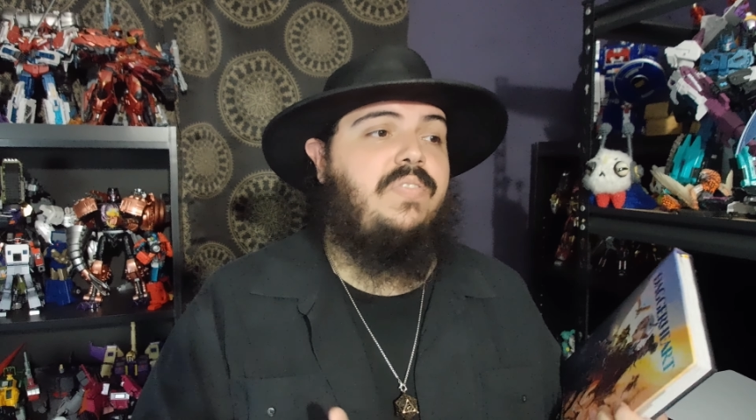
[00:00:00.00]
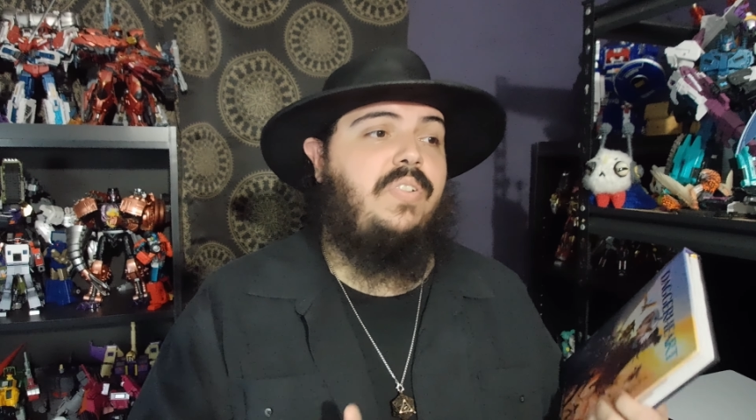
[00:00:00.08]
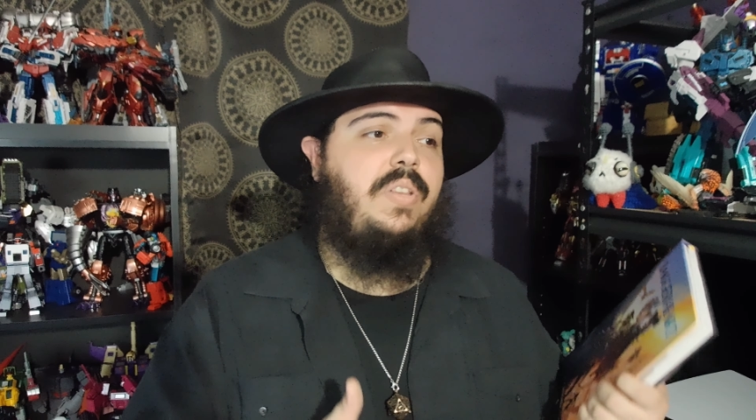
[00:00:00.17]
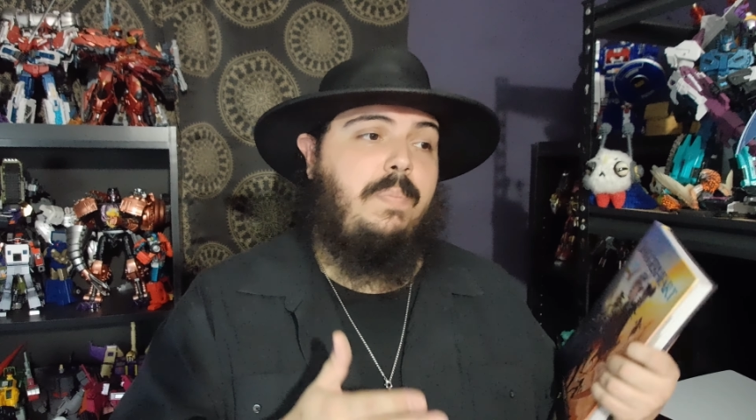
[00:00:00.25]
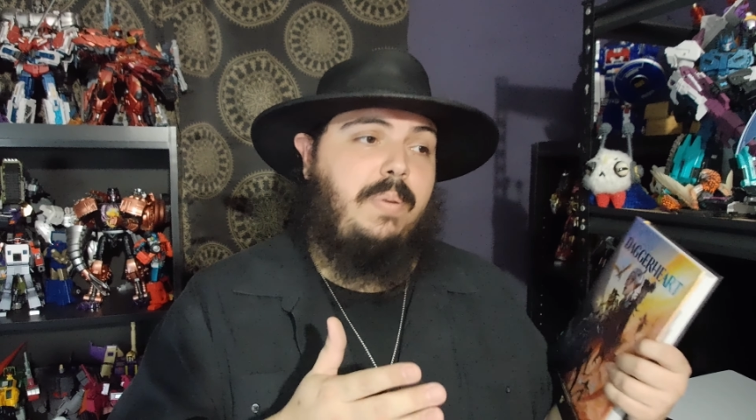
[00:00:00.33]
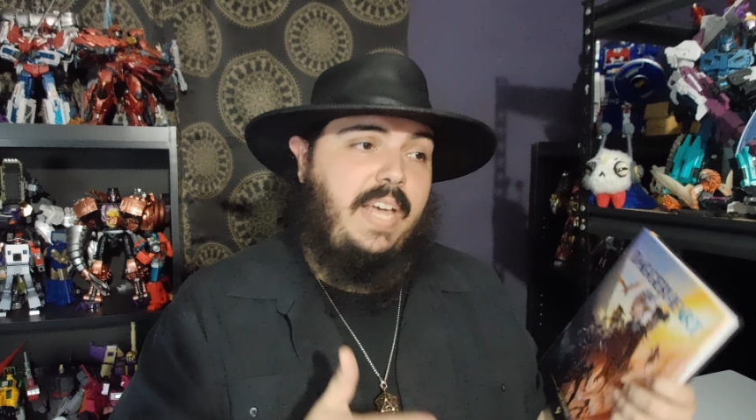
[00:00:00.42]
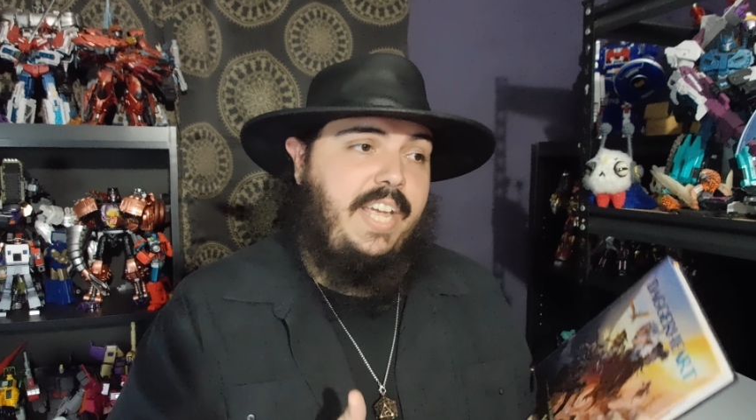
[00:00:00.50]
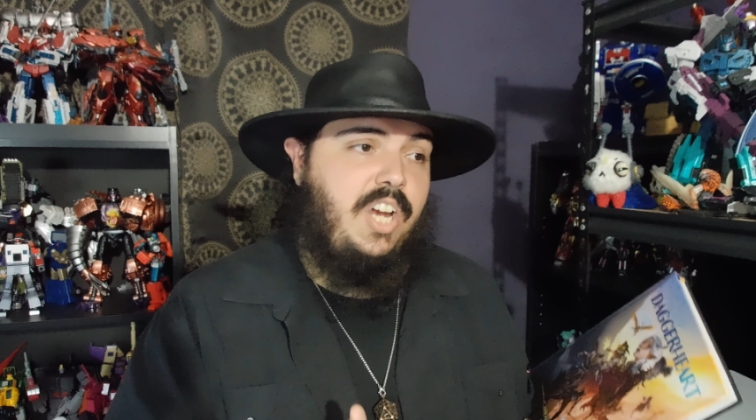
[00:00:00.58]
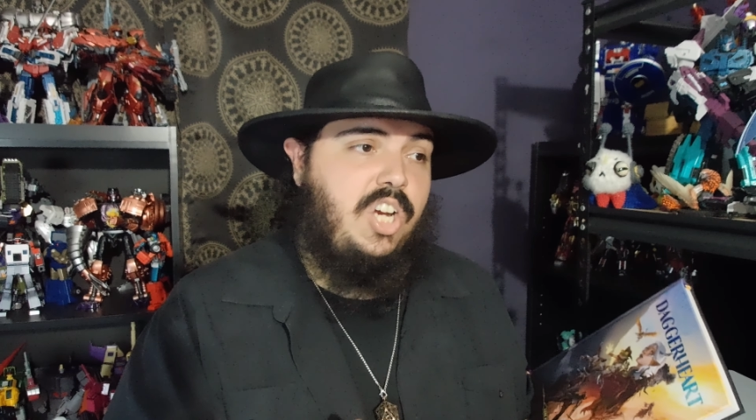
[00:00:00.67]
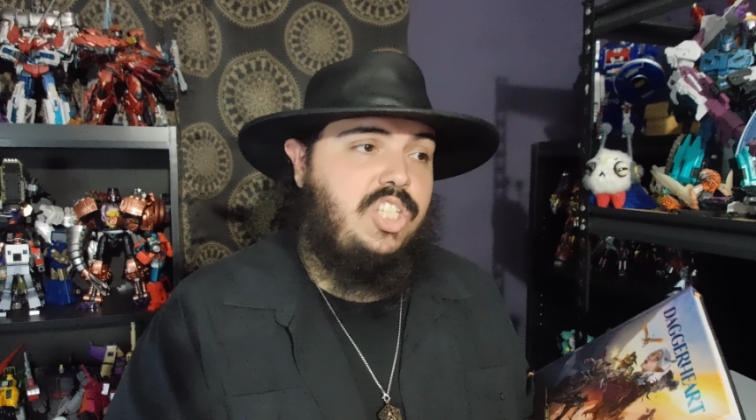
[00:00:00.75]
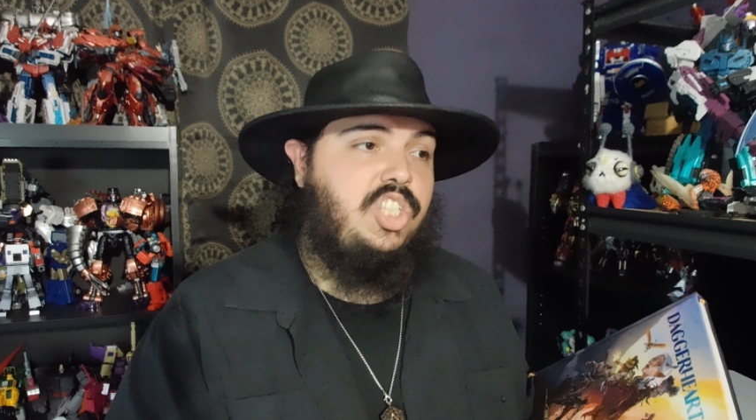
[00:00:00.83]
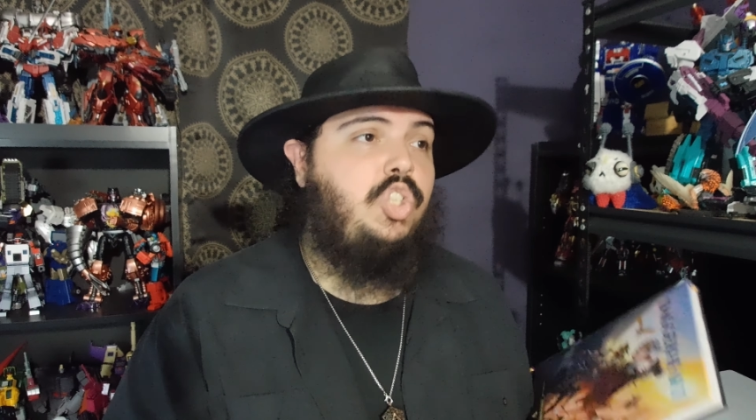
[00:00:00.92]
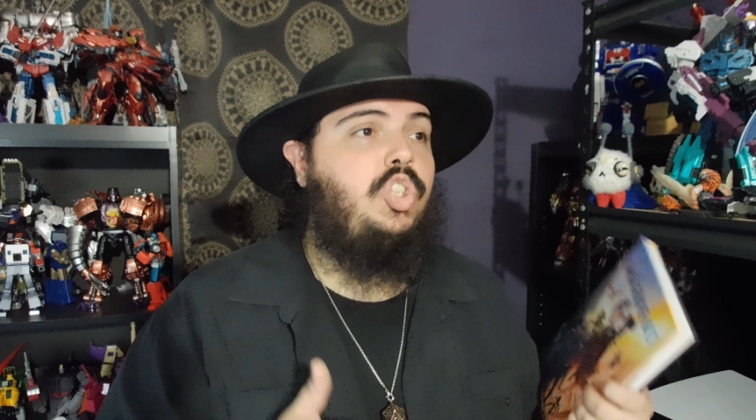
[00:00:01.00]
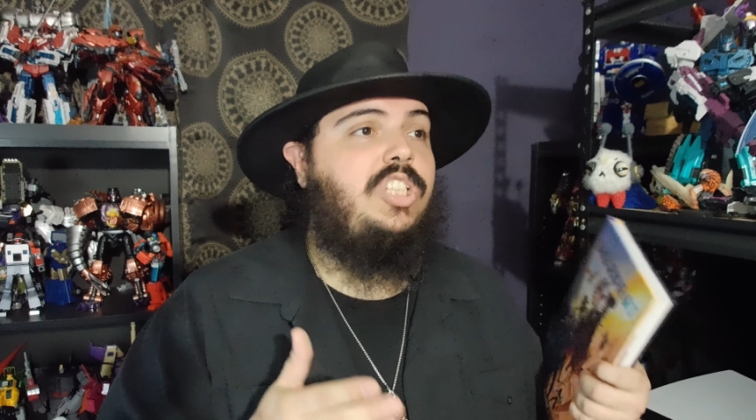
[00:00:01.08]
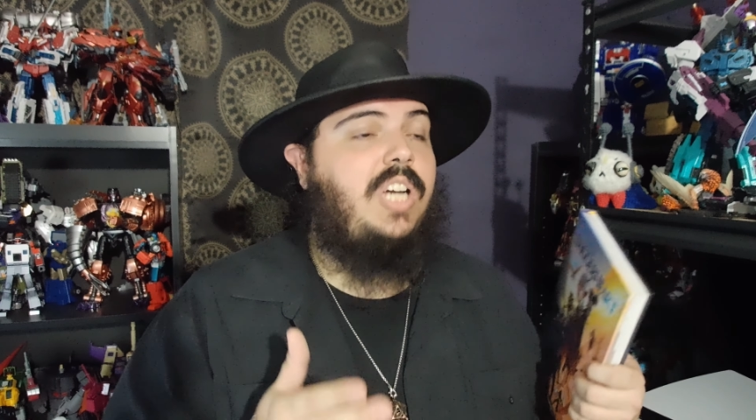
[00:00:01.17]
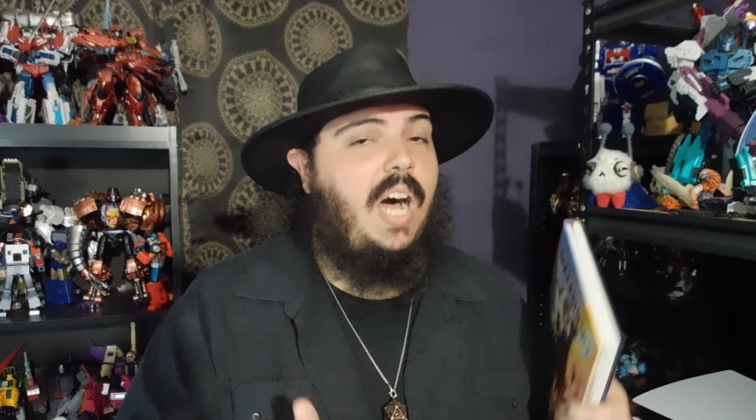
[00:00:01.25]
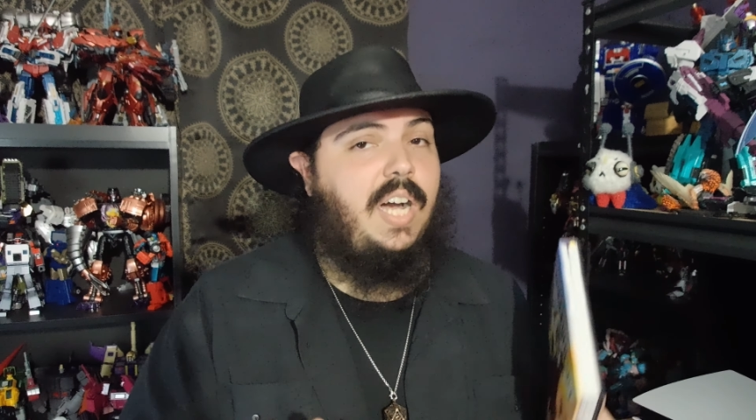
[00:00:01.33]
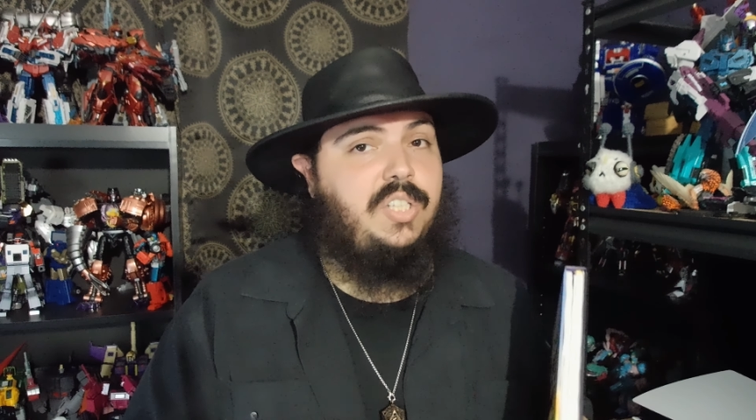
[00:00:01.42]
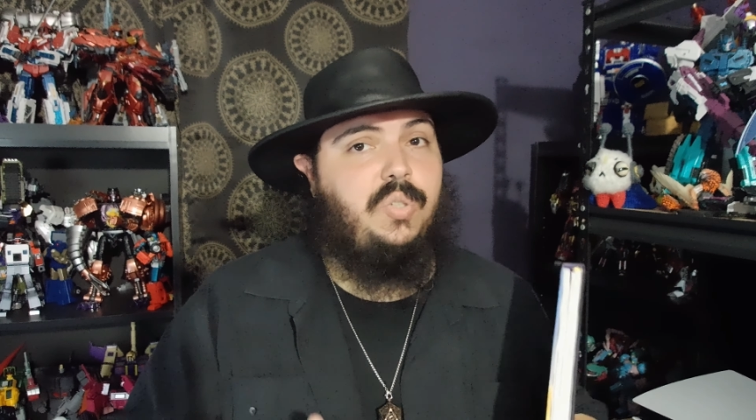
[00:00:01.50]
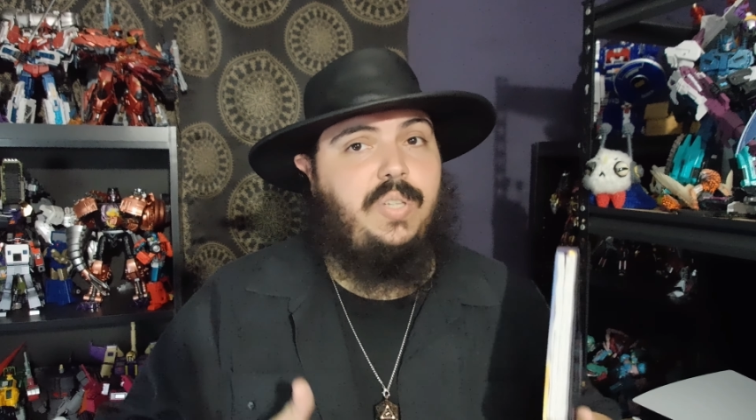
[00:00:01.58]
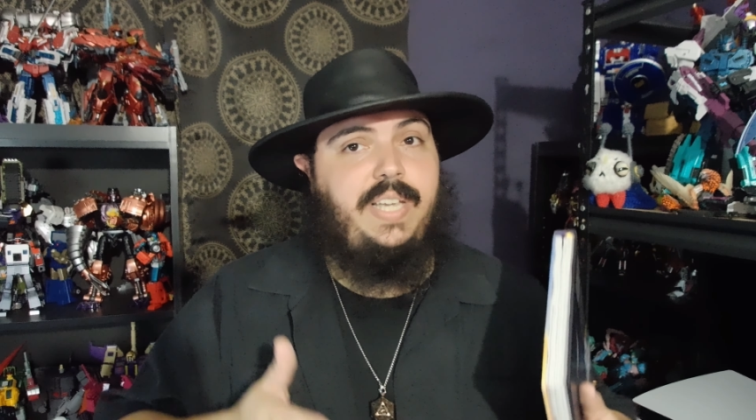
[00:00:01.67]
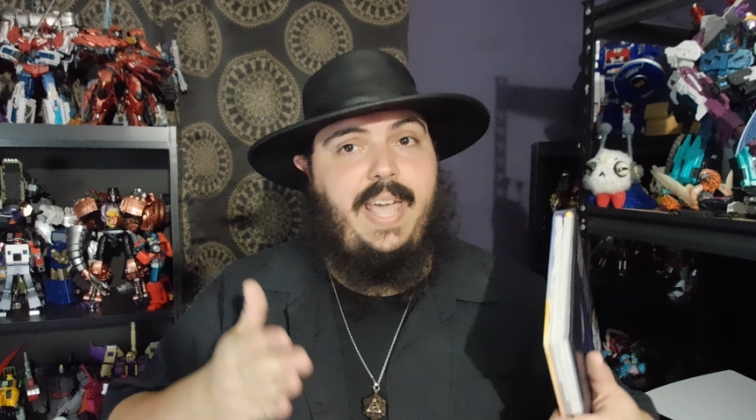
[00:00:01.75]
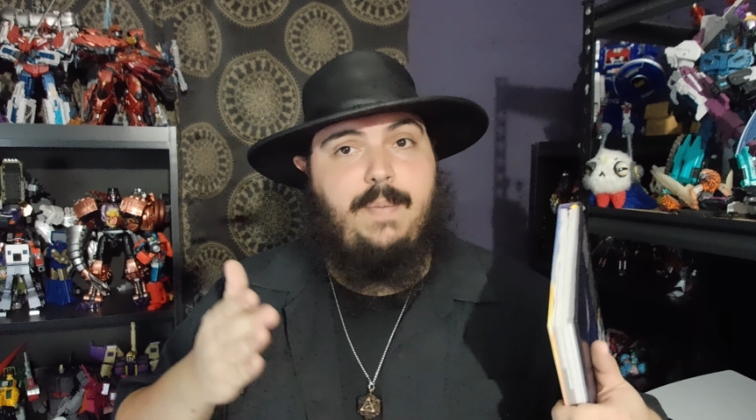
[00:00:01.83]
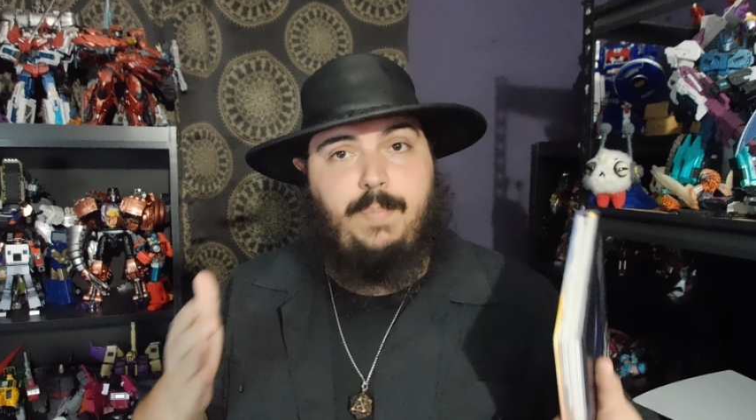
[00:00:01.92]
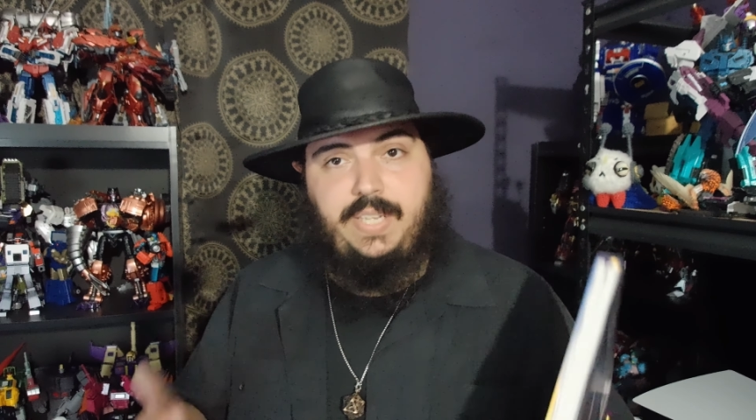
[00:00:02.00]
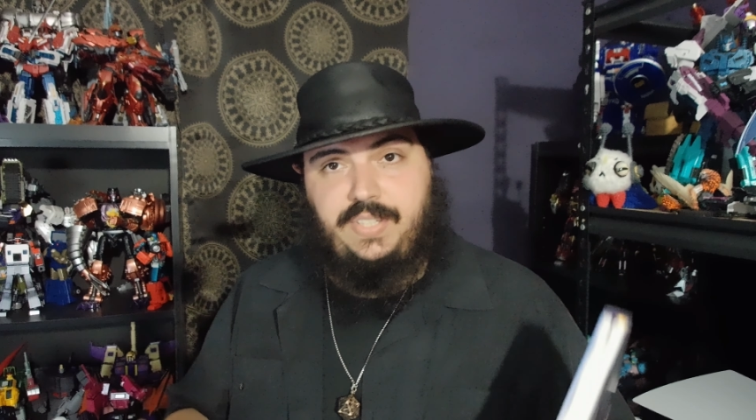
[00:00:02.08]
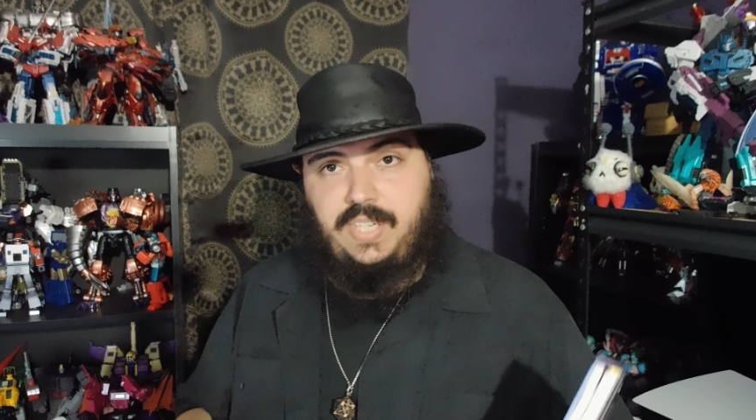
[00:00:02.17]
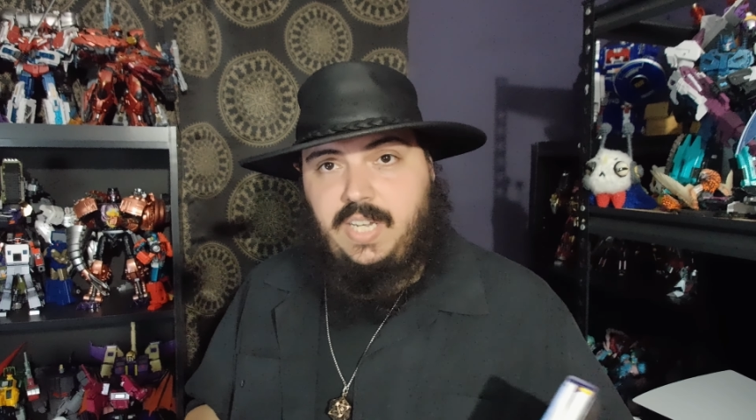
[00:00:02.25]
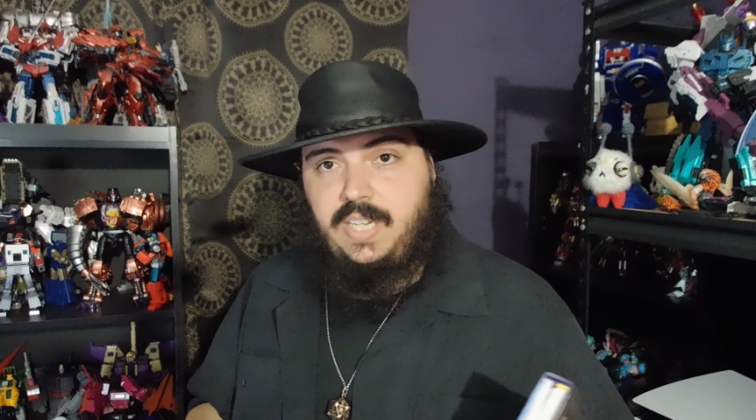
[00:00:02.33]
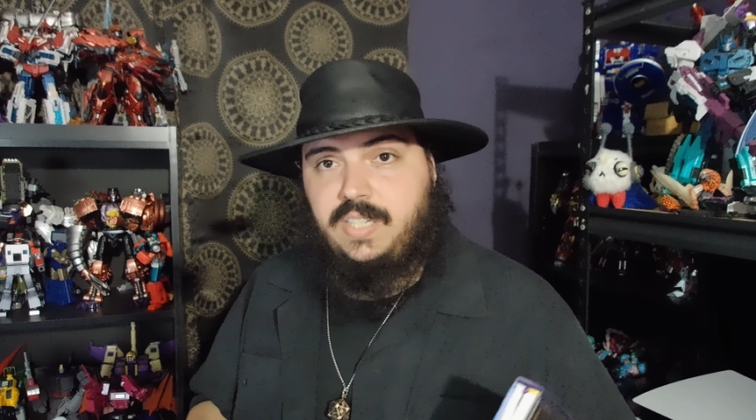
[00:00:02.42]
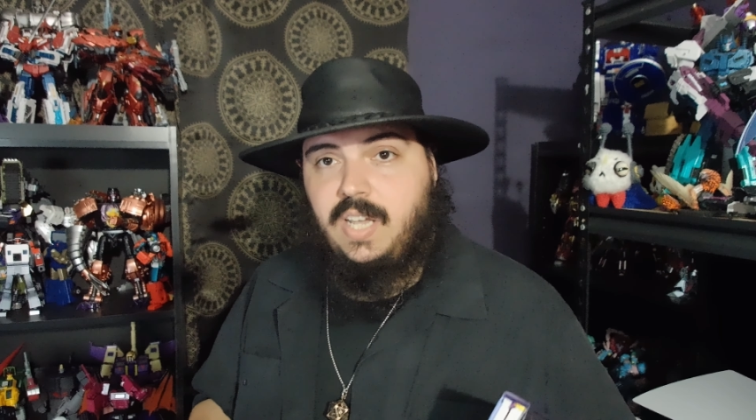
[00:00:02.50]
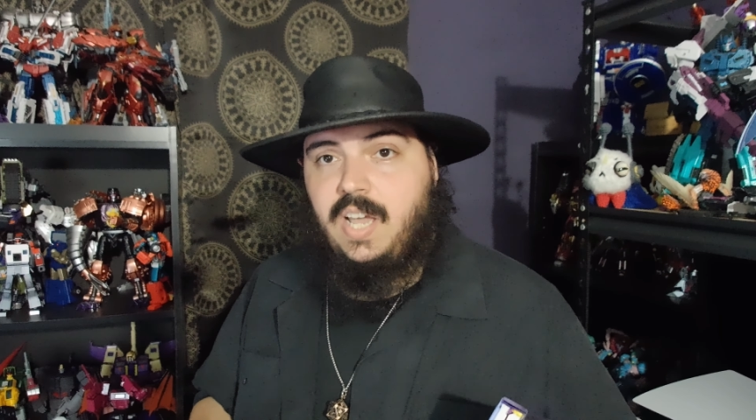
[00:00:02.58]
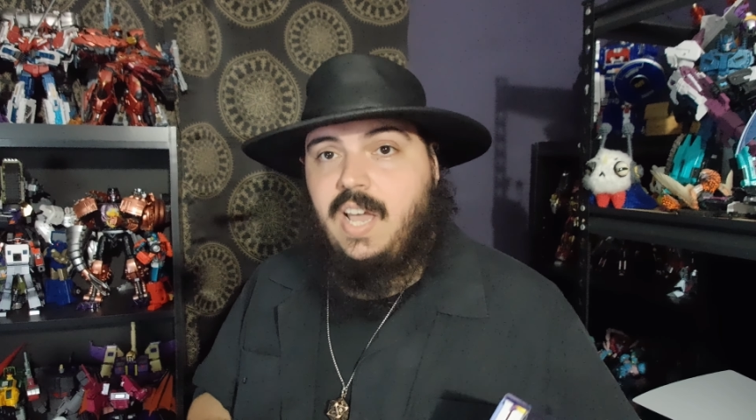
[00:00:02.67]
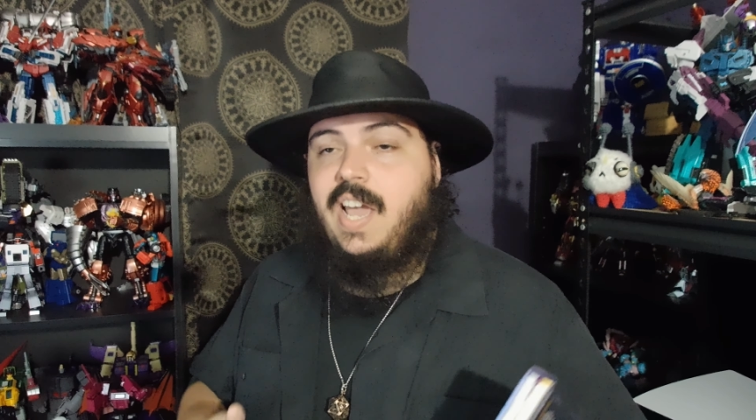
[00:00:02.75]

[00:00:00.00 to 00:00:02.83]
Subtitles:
for the players to talk to the NPCs,